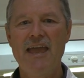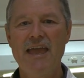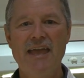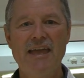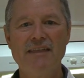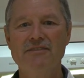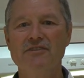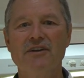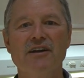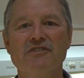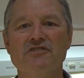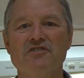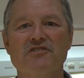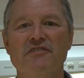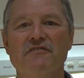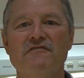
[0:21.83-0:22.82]
And there are
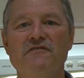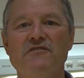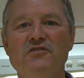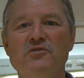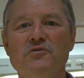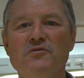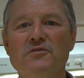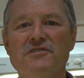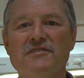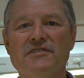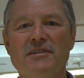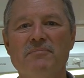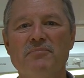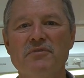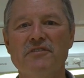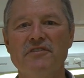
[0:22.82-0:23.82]
just a few
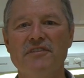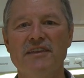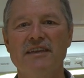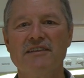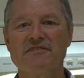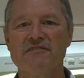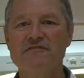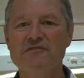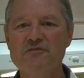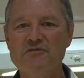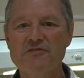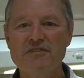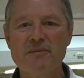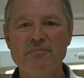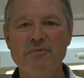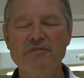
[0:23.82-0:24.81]
simple things, a few
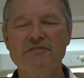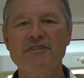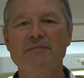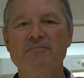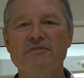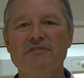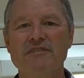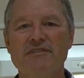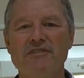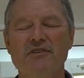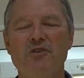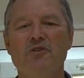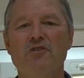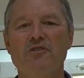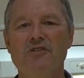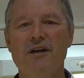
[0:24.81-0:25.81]
simple tips to
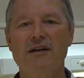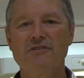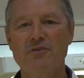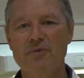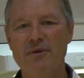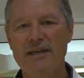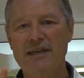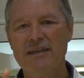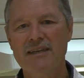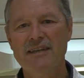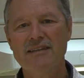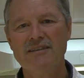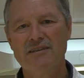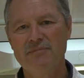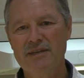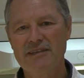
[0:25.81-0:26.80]
go along the way
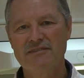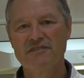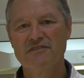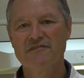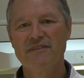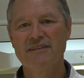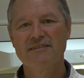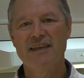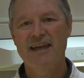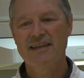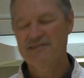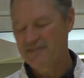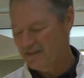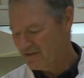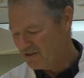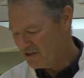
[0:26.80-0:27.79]
to make this
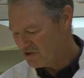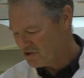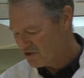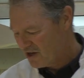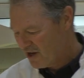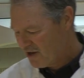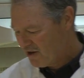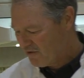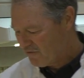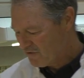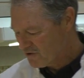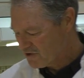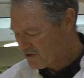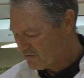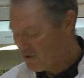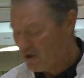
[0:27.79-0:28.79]
fantastic dish.
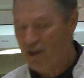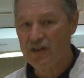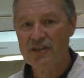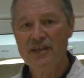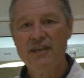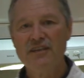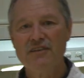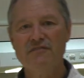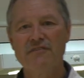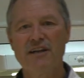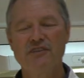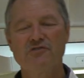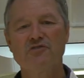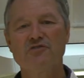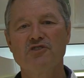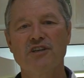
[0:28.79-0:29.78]
First of all, you've
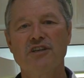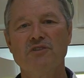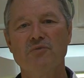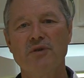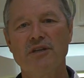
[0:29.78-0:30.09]
got your chicken